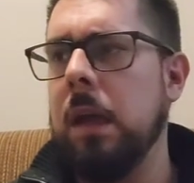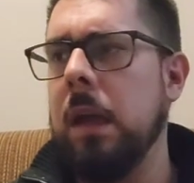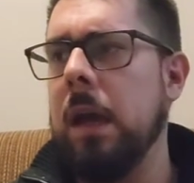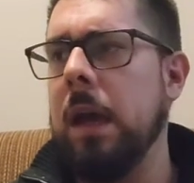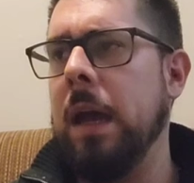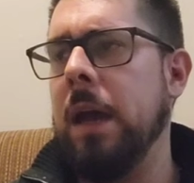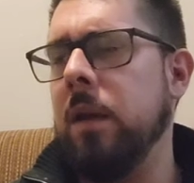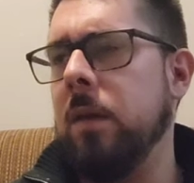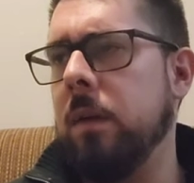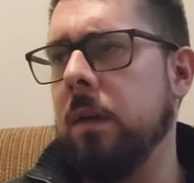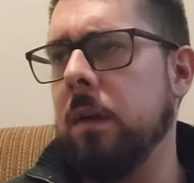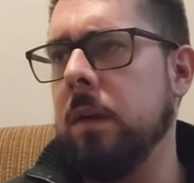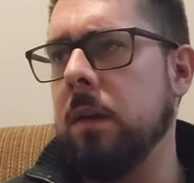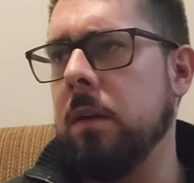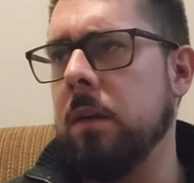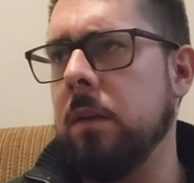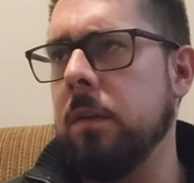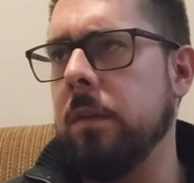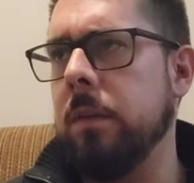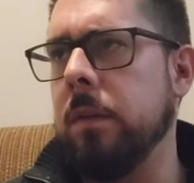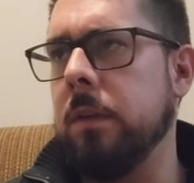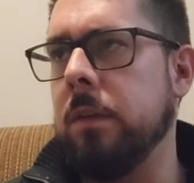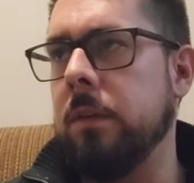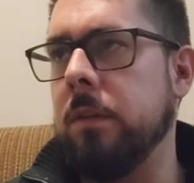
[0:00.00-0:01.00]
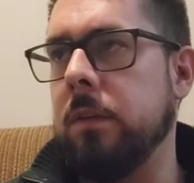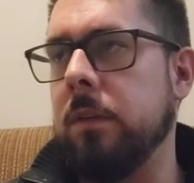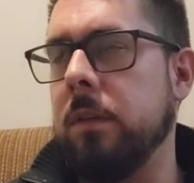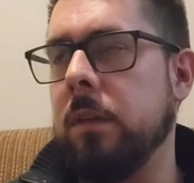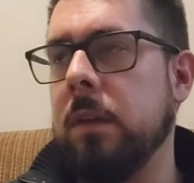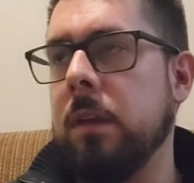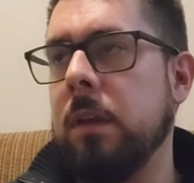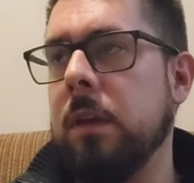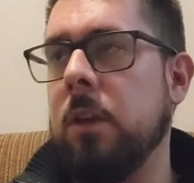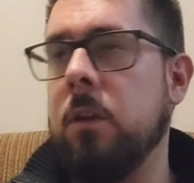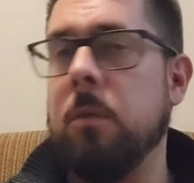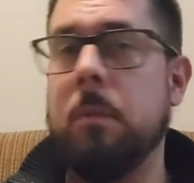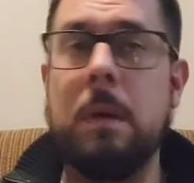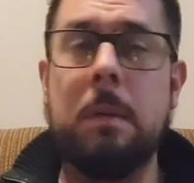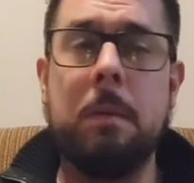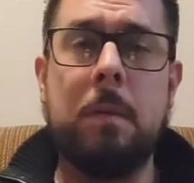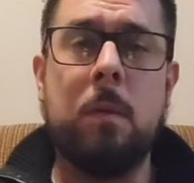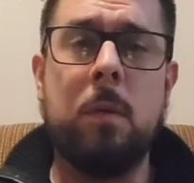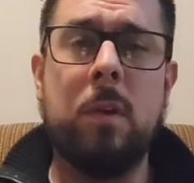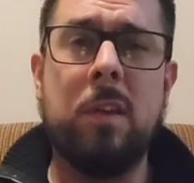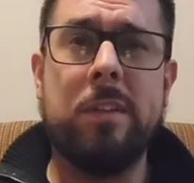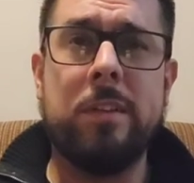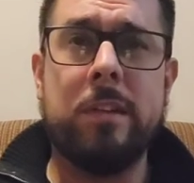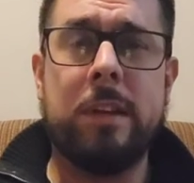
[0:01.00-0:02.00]
I don't want to do this. Maybe
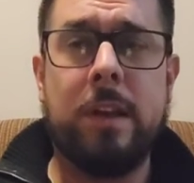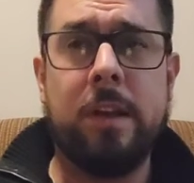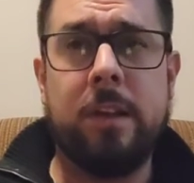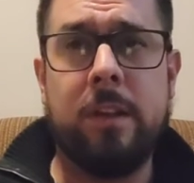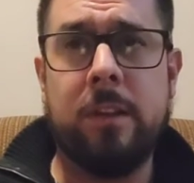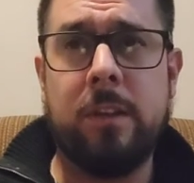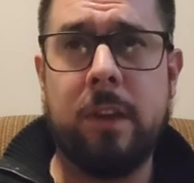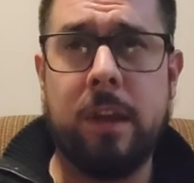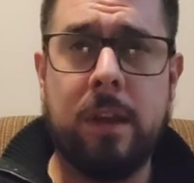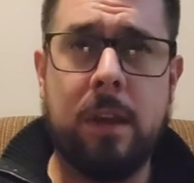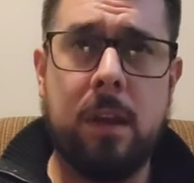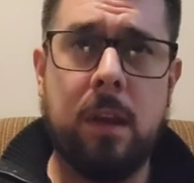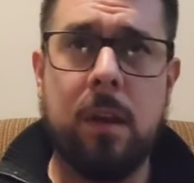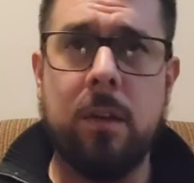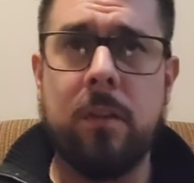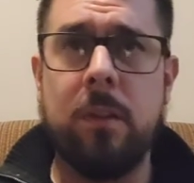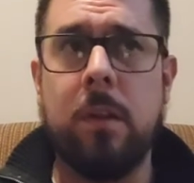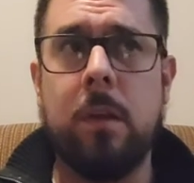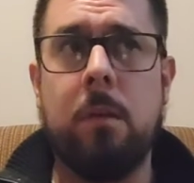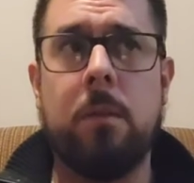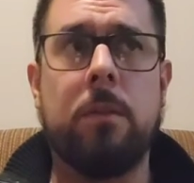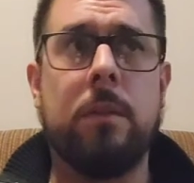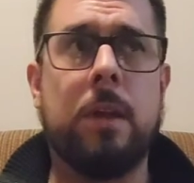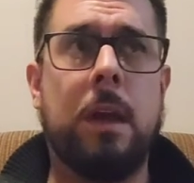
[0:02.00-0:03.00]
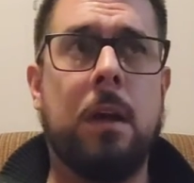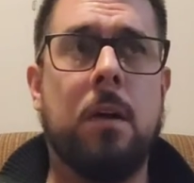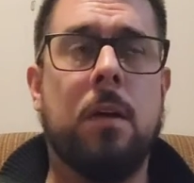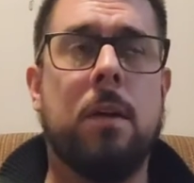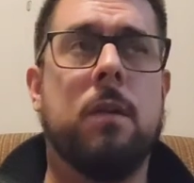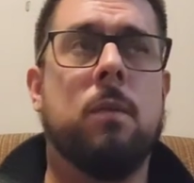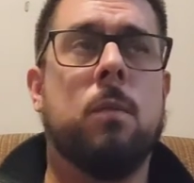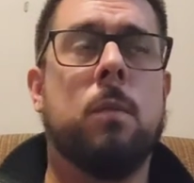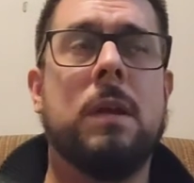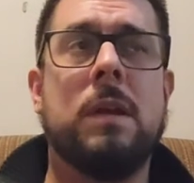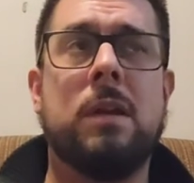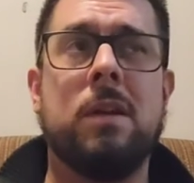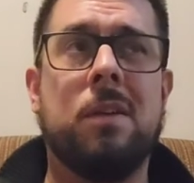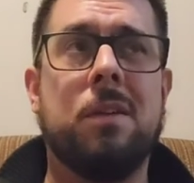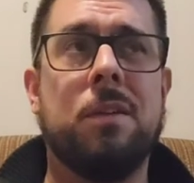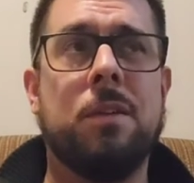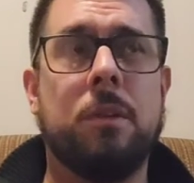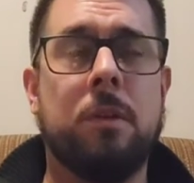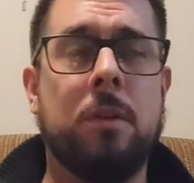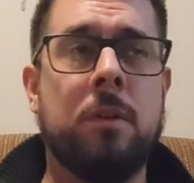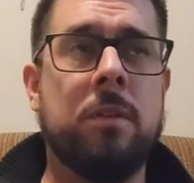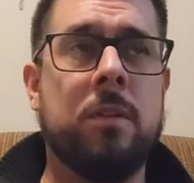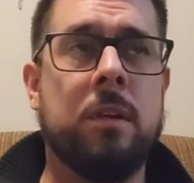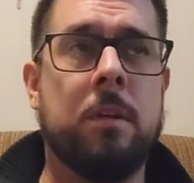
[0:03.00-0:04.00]
we psych ourselves out and we don't
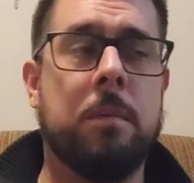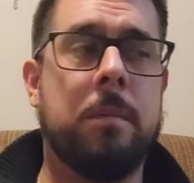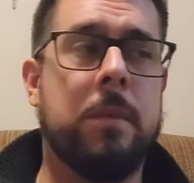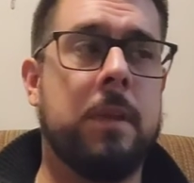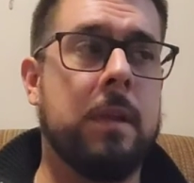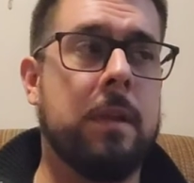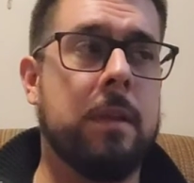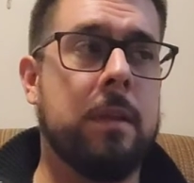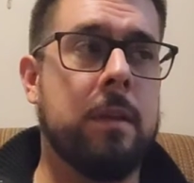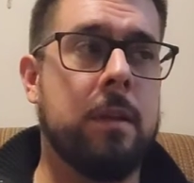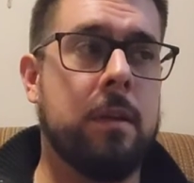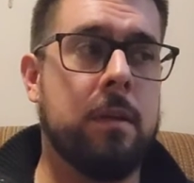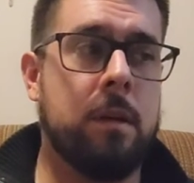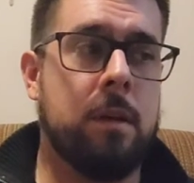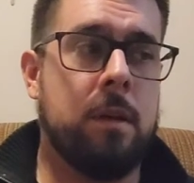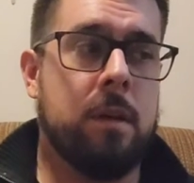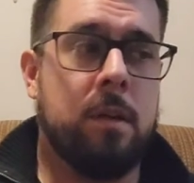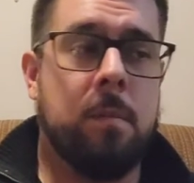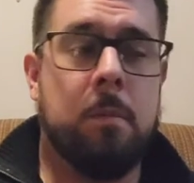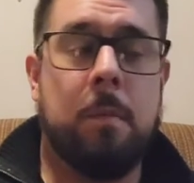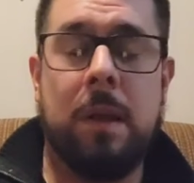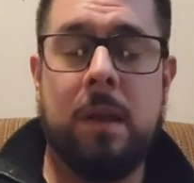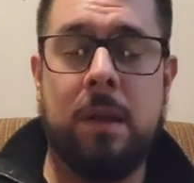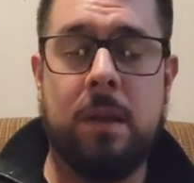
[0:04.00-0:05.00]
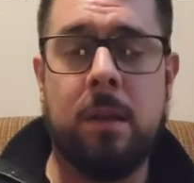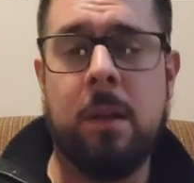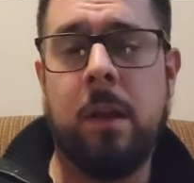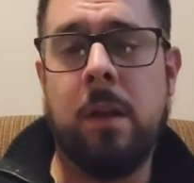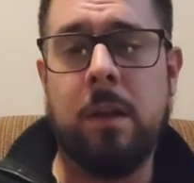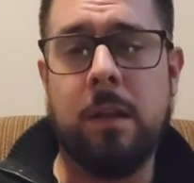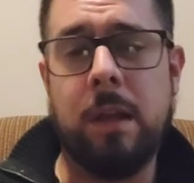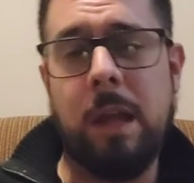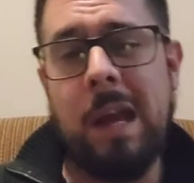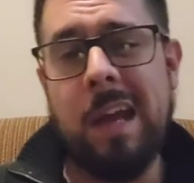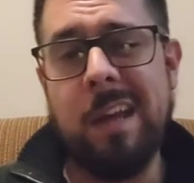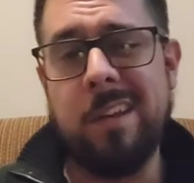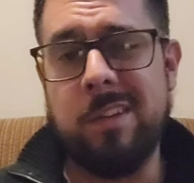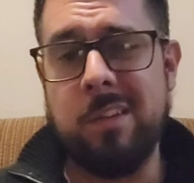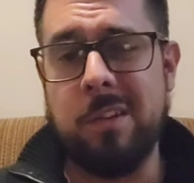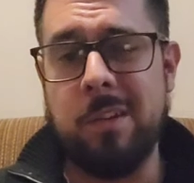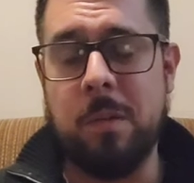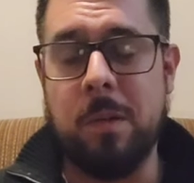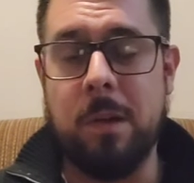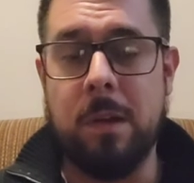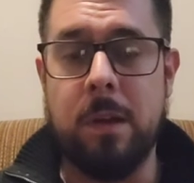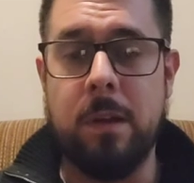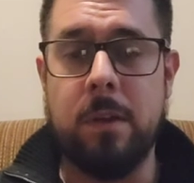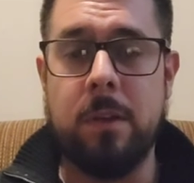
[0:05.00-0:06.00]
do something that could have meant a lot
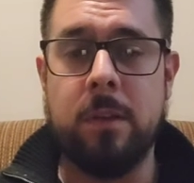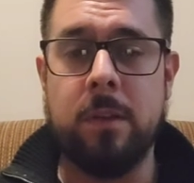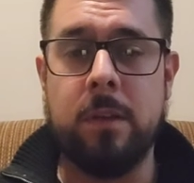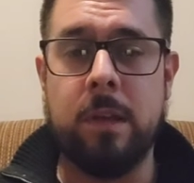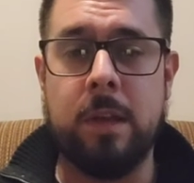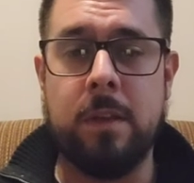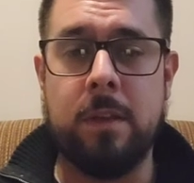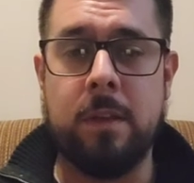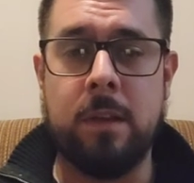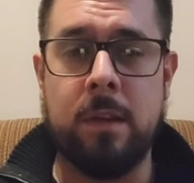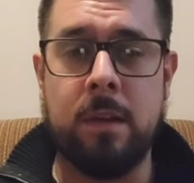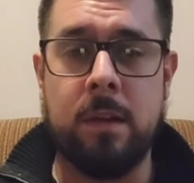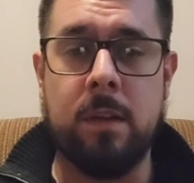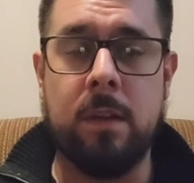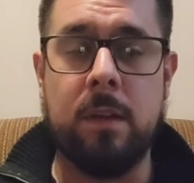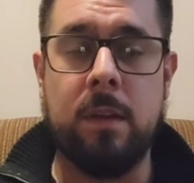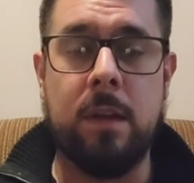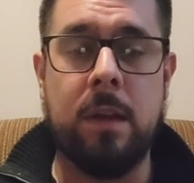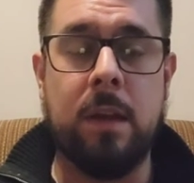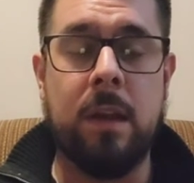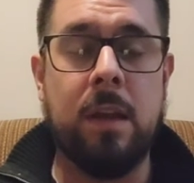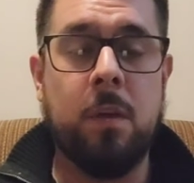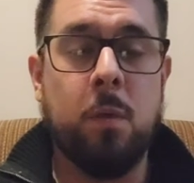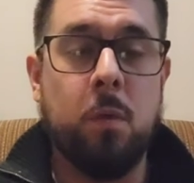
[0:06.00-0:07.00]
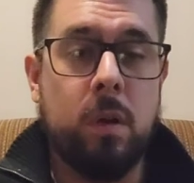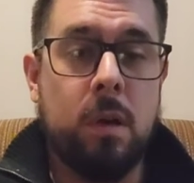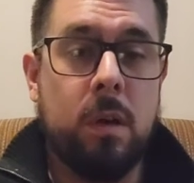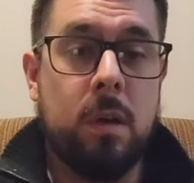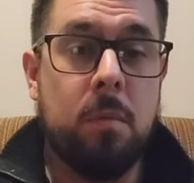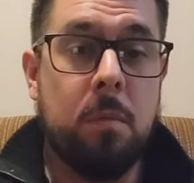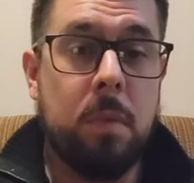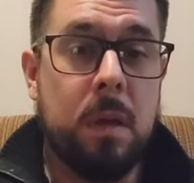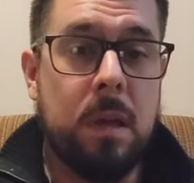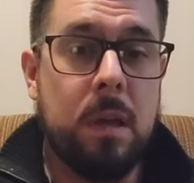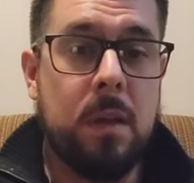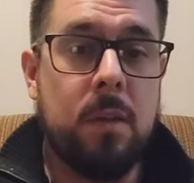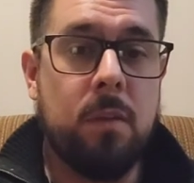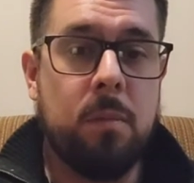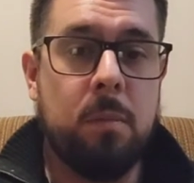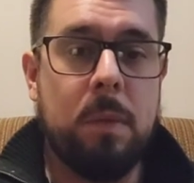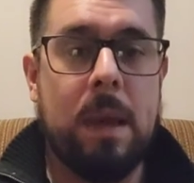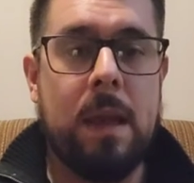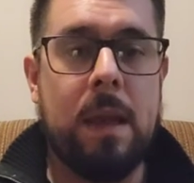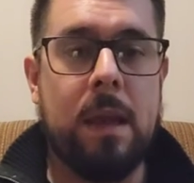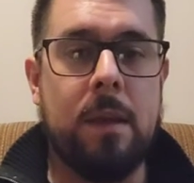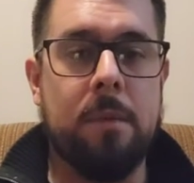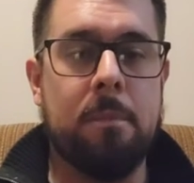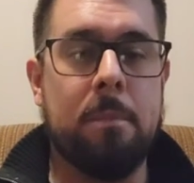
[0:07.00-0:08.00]
to us at the end of the day and wouldn't have been as
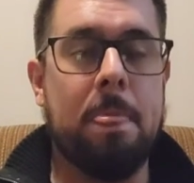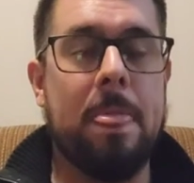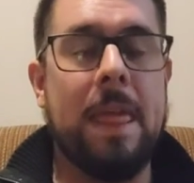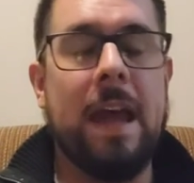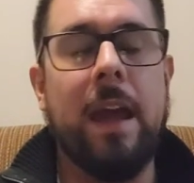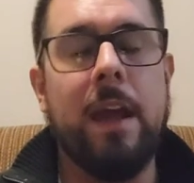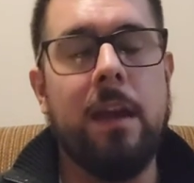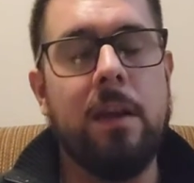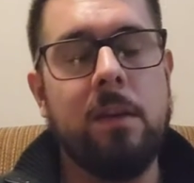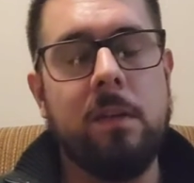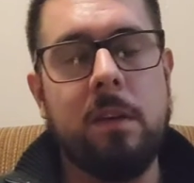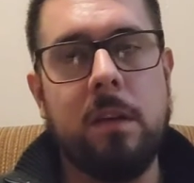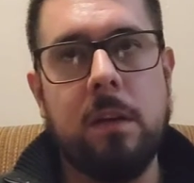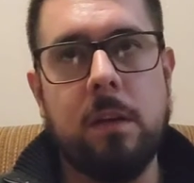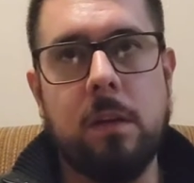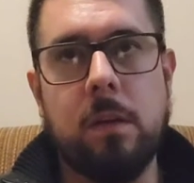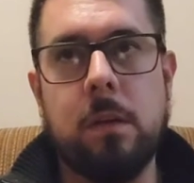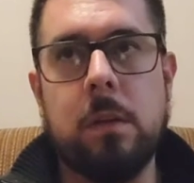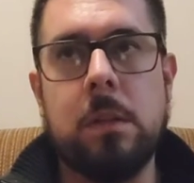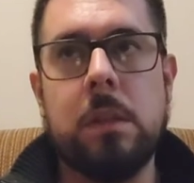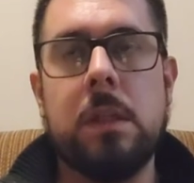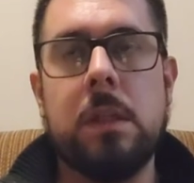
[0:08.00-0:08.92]
bad. I don't know.